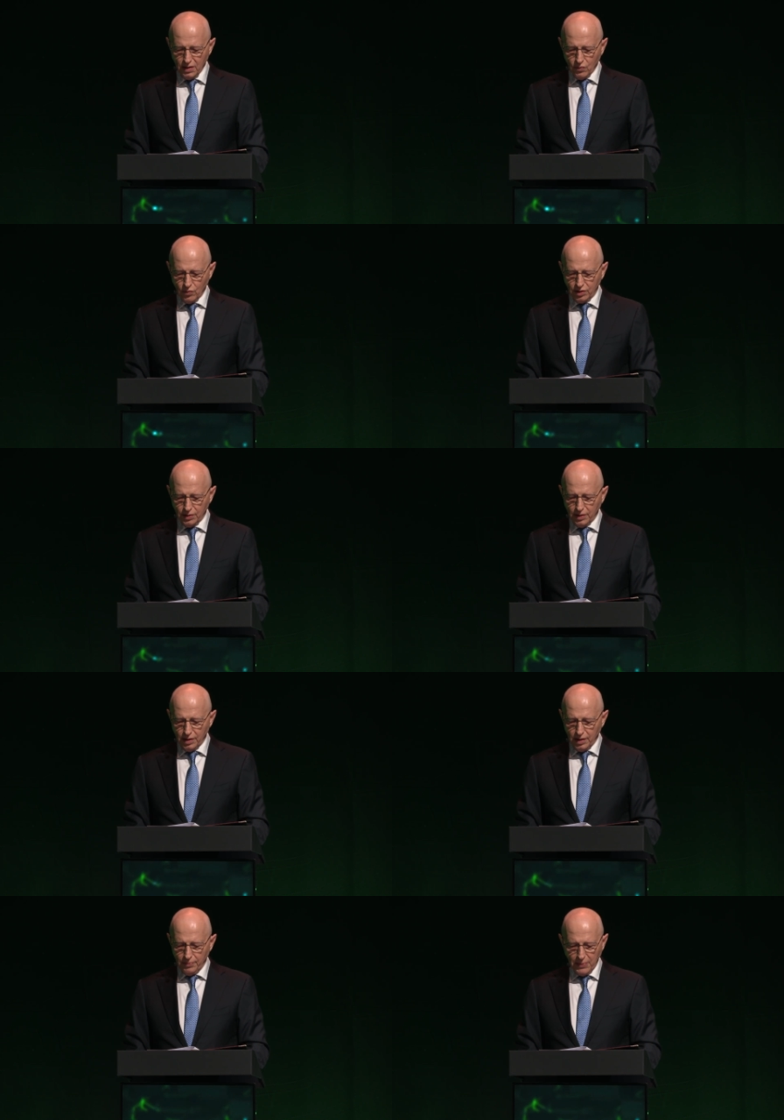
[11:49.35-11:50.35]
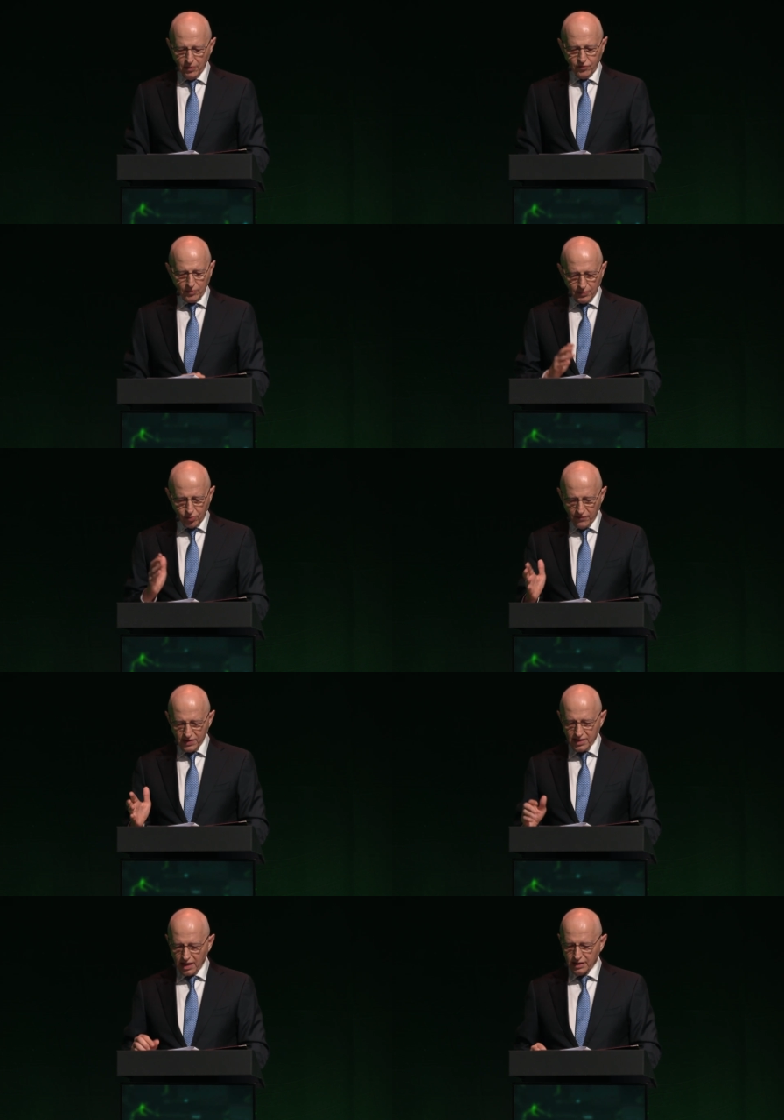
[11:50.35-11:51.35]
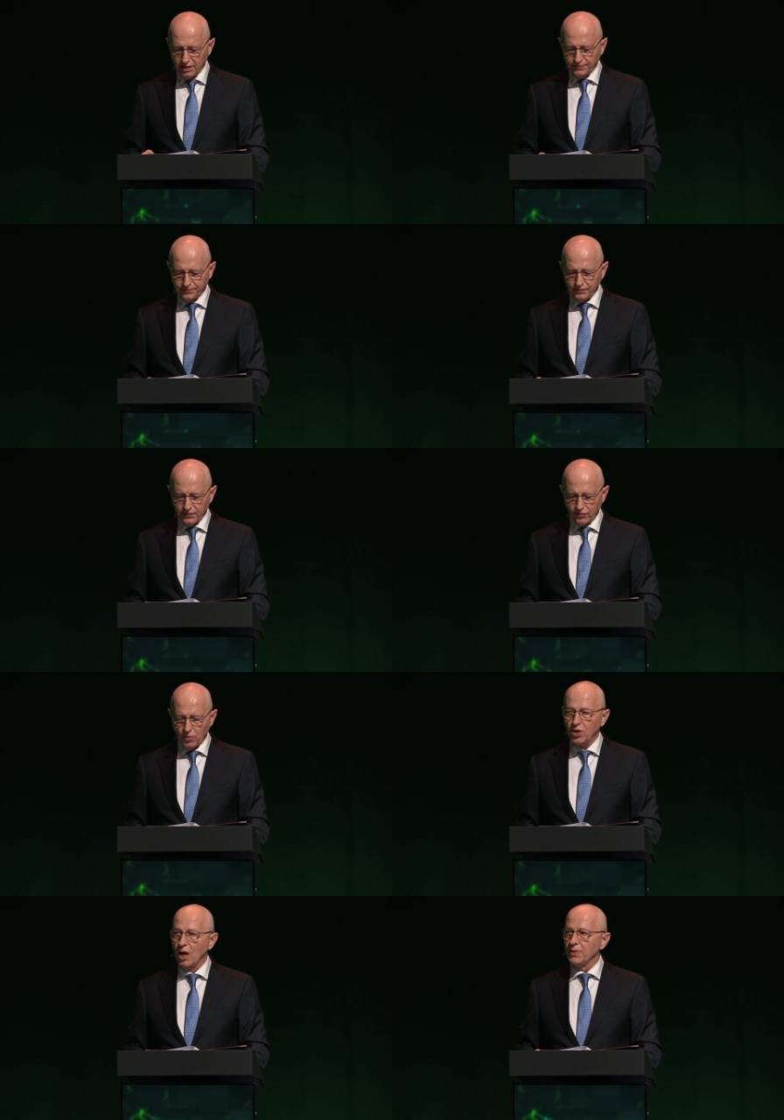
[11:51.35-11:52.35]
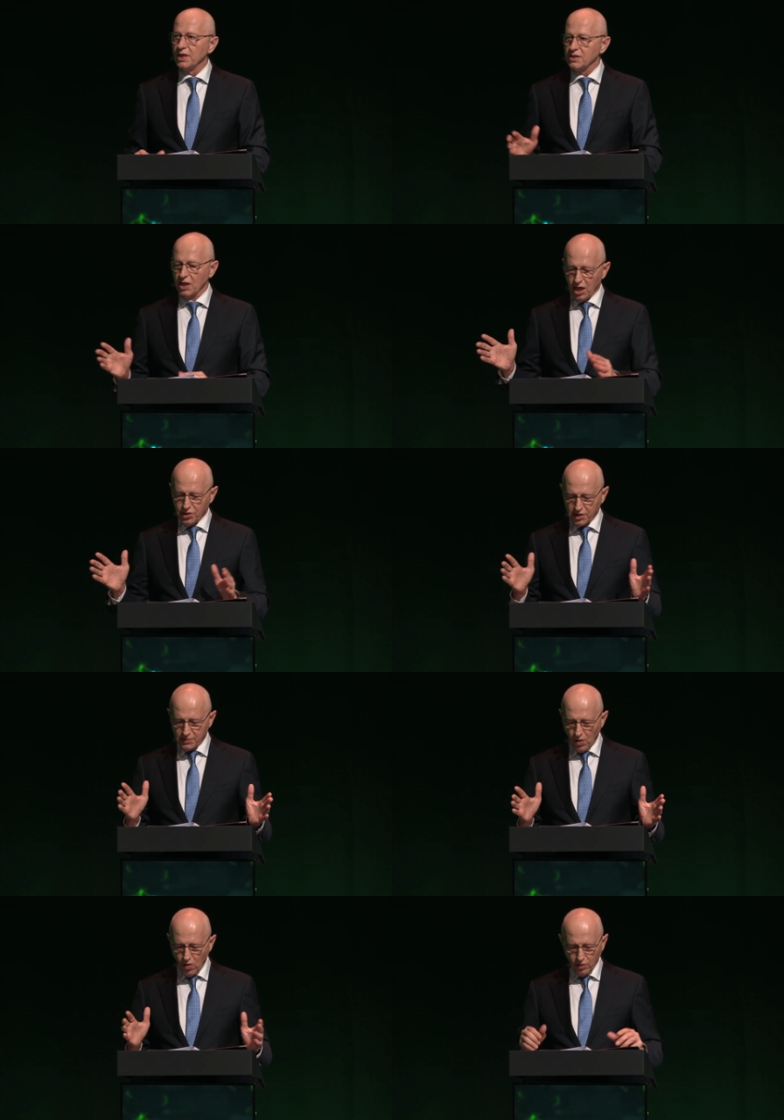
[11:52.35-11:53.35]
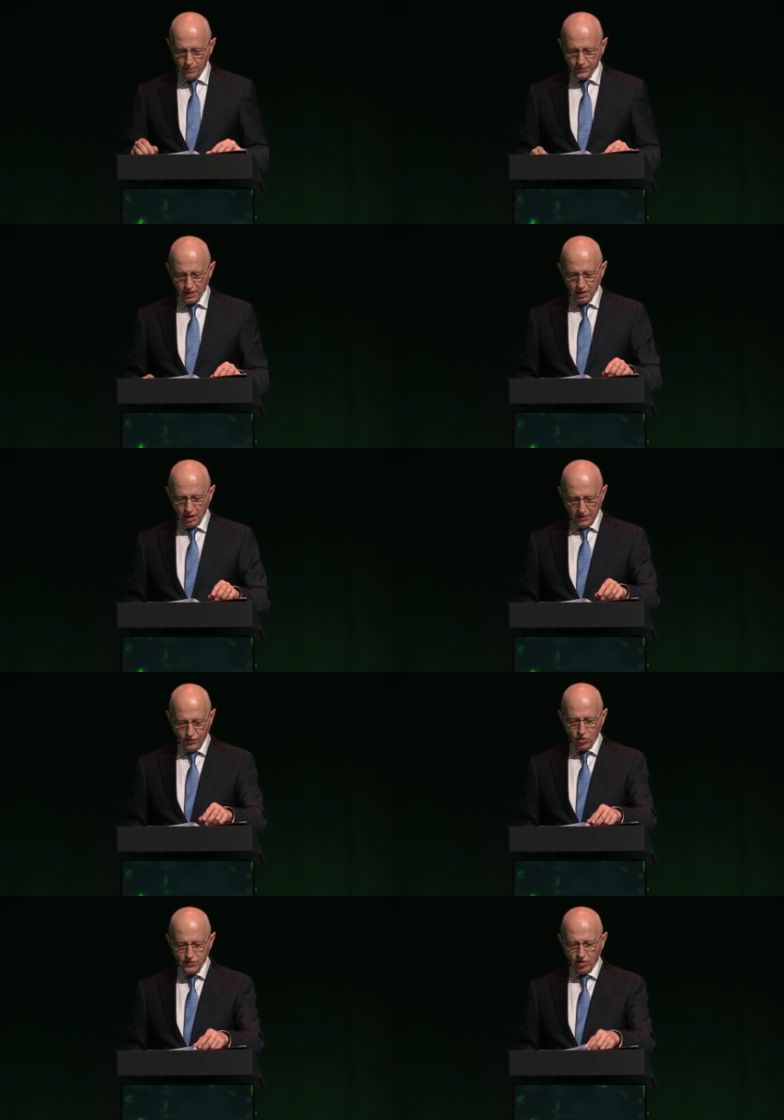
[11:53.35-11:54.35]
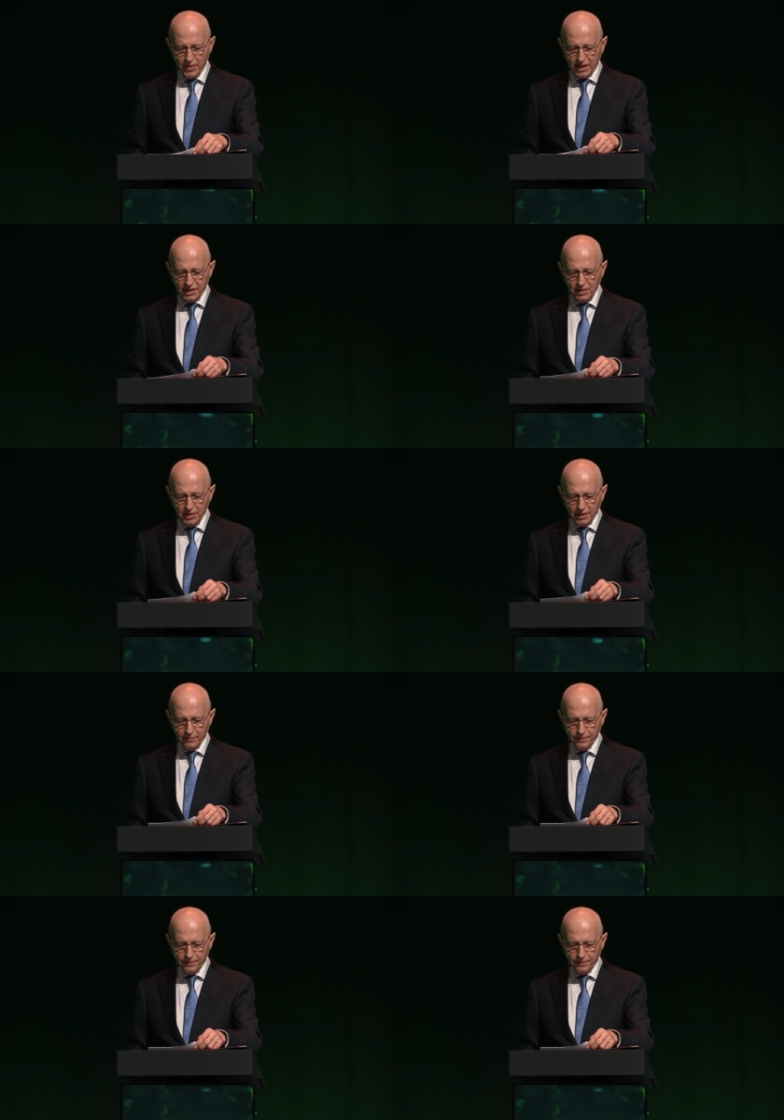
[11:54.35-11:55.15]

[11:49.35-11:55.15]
with people from the private sector, from companies large and small, and of course from academia.